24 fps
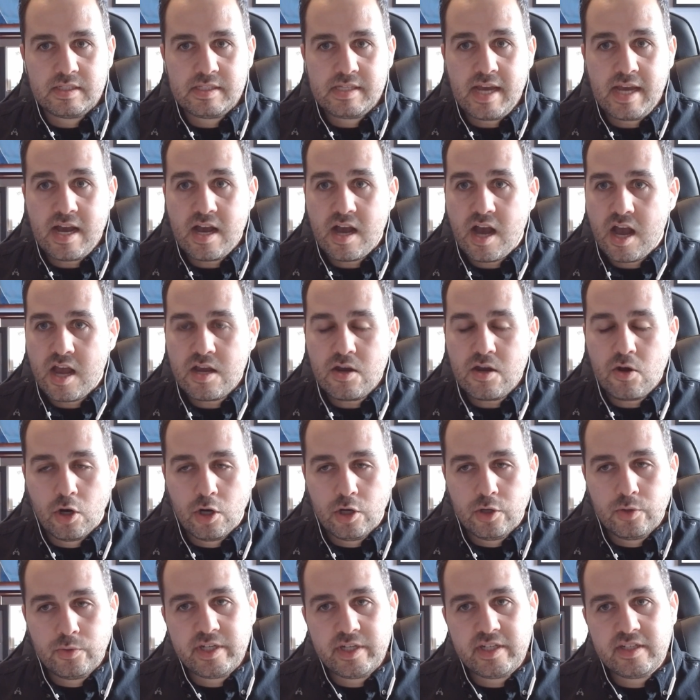Yeah, I
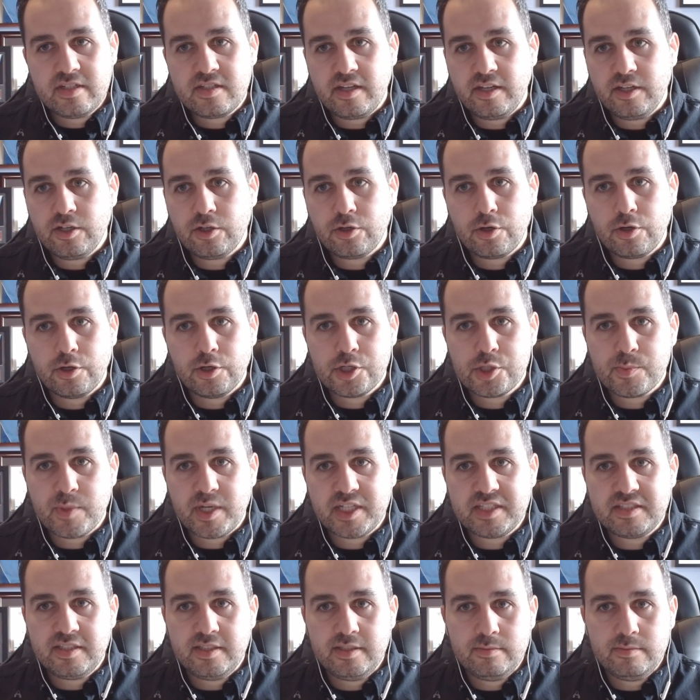always encourage
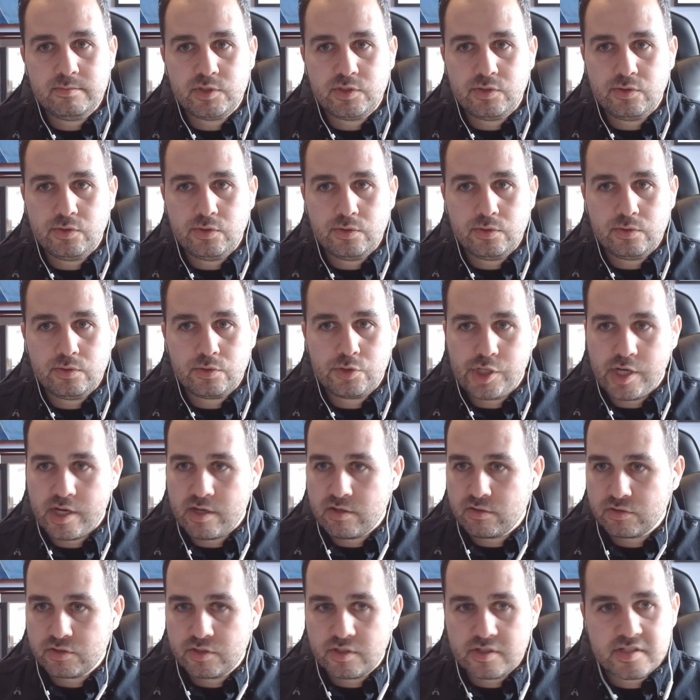my team to
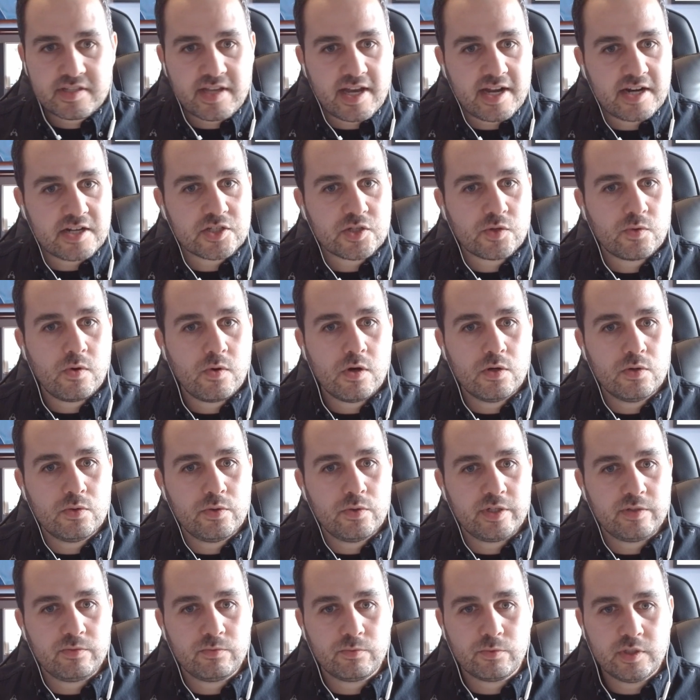challenge the status
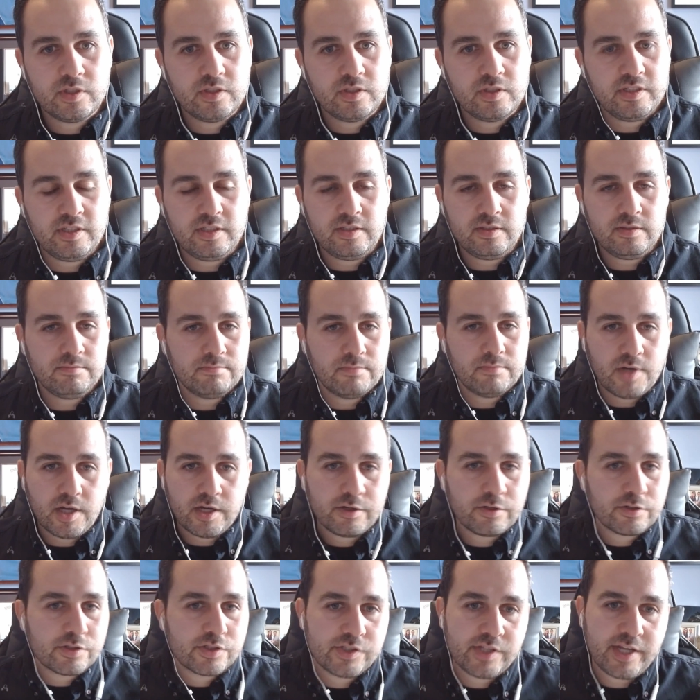quo and really
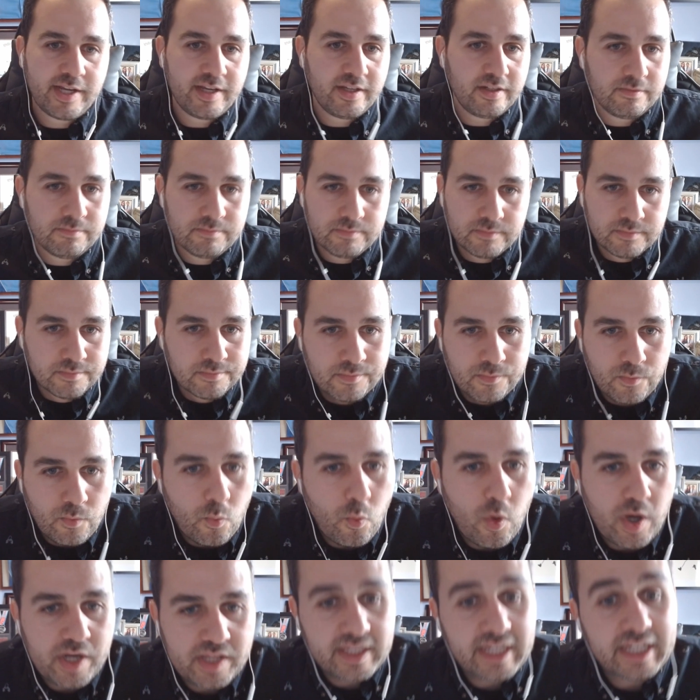understand
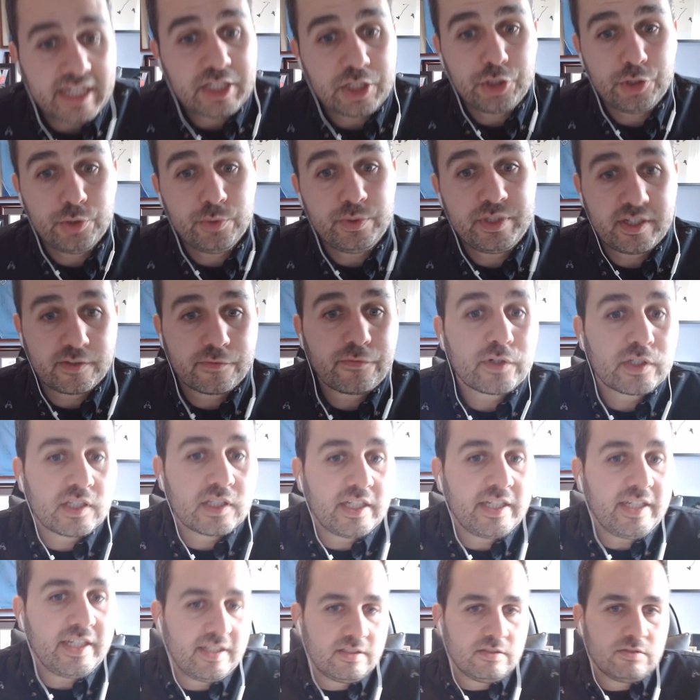what they could do
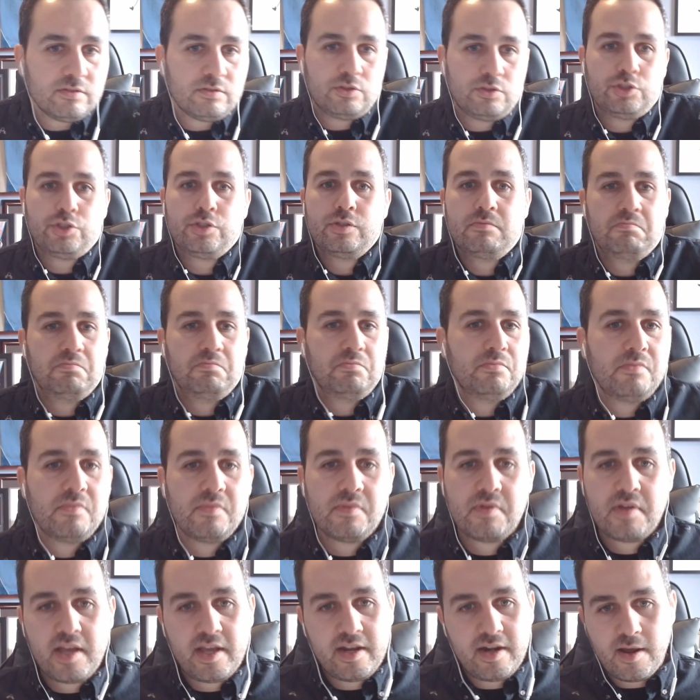differently. And
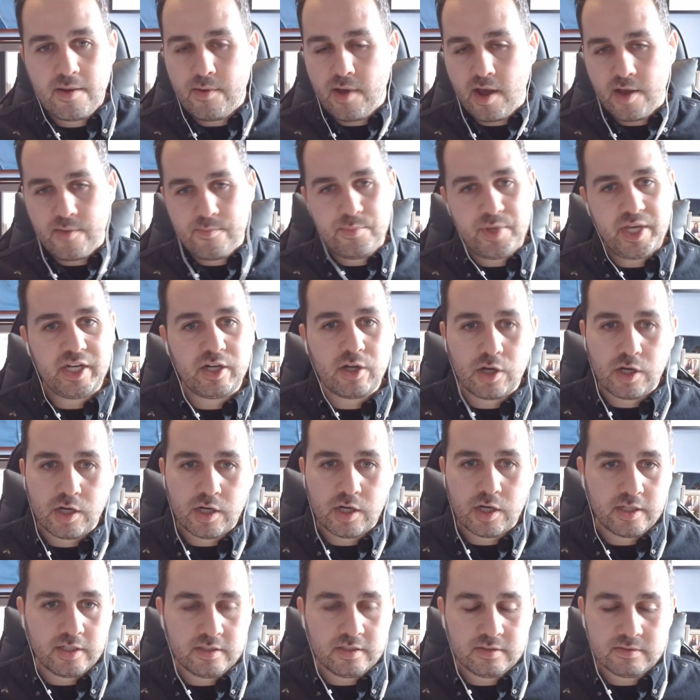and I, am big
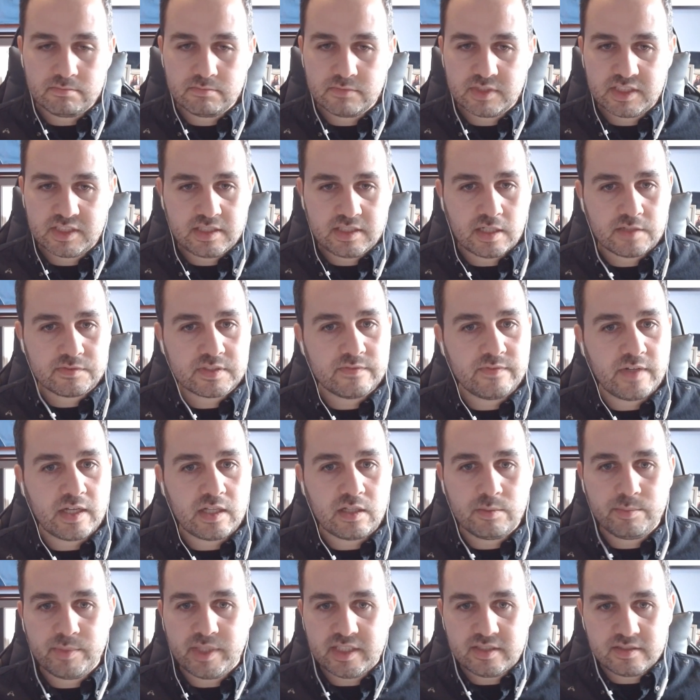on self
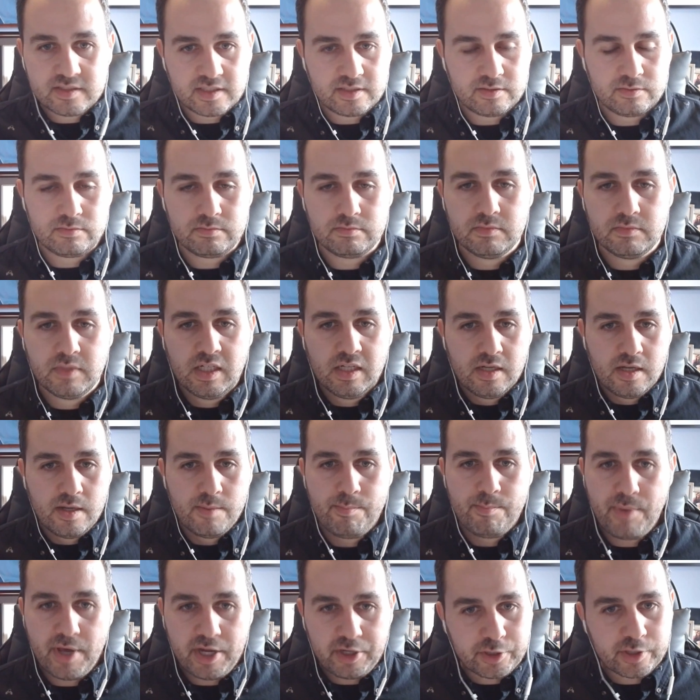development and
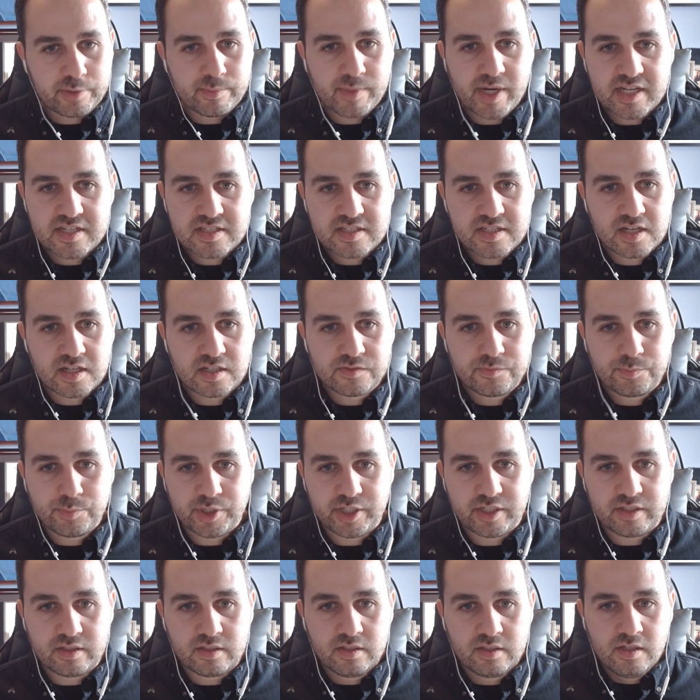bettering myself,
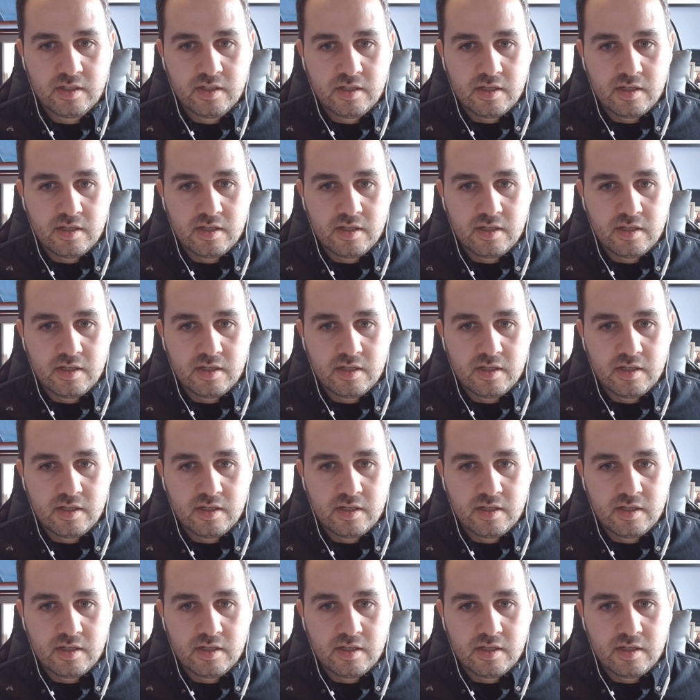but